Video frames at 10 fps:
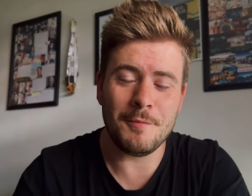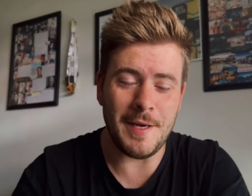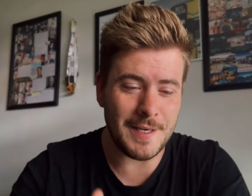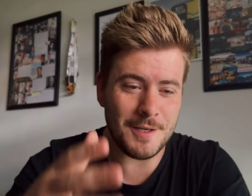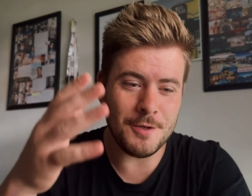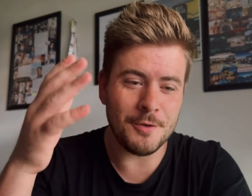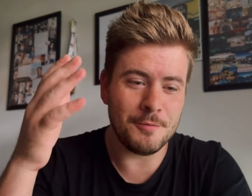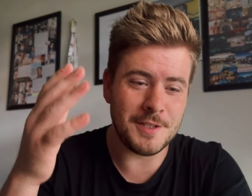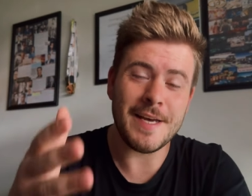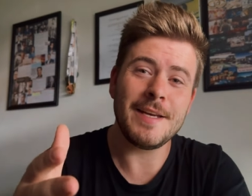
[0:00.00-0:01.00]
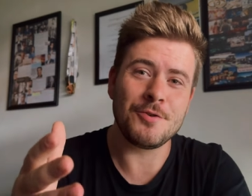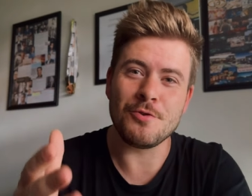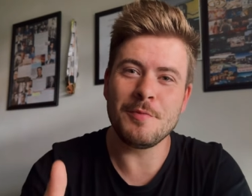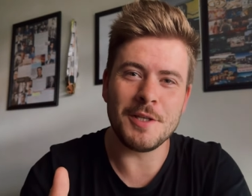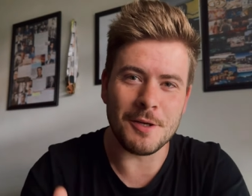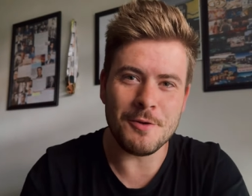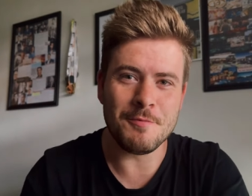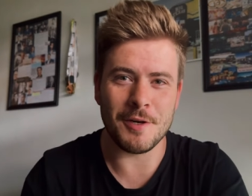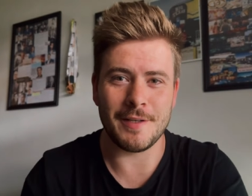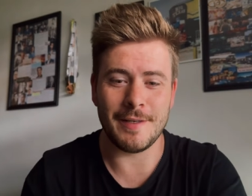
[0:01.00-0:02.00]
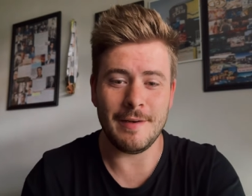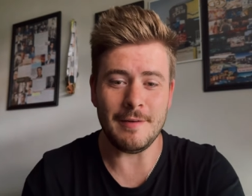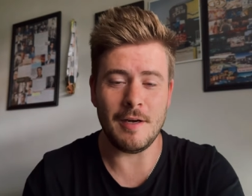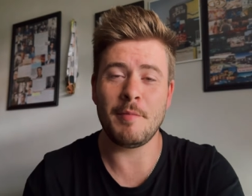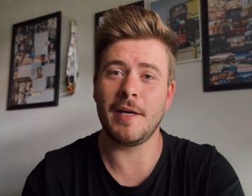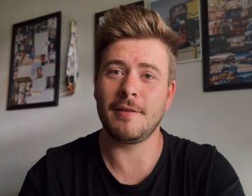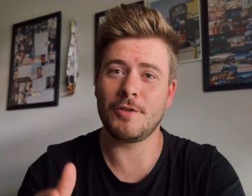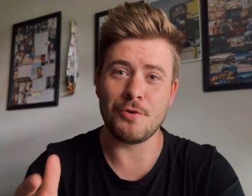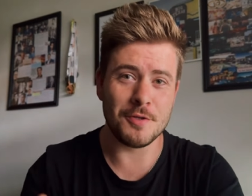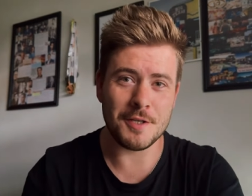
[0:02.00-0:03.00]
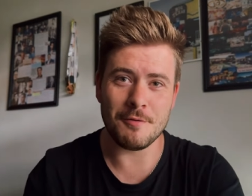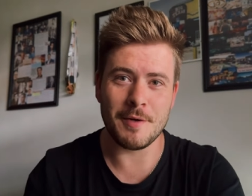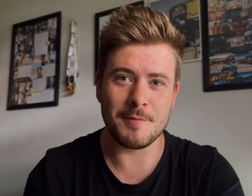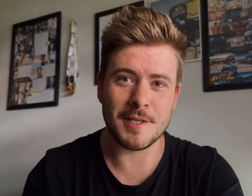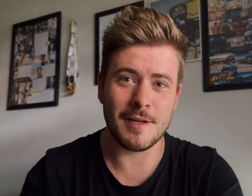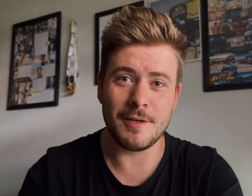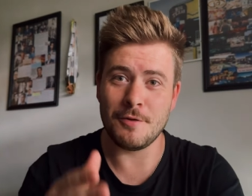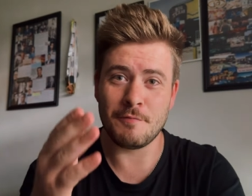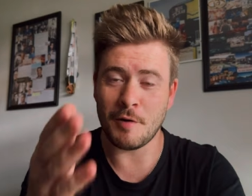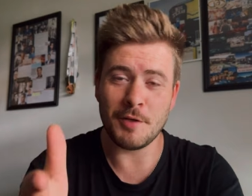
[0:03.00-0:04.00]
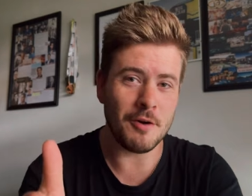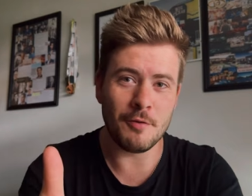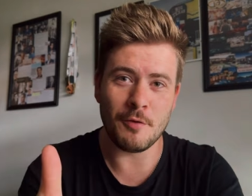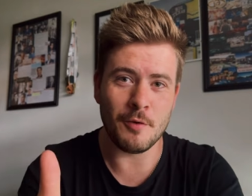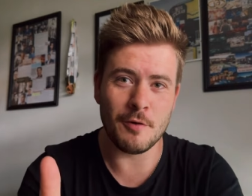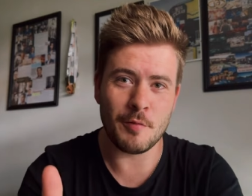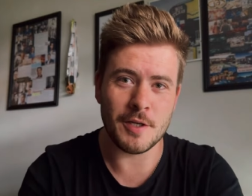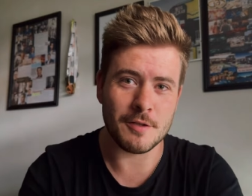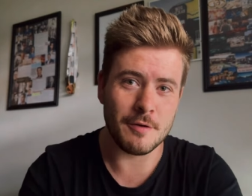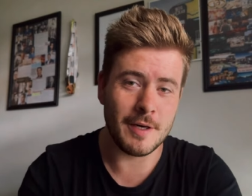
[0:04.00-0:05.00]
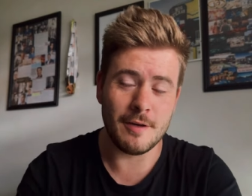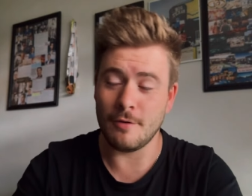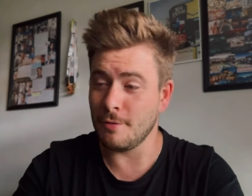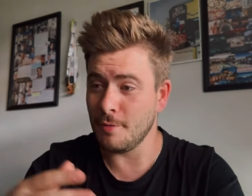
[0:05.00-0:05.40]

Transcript: making your day doom and gloom right now about choosing a website and you've probably gone with WordPress already or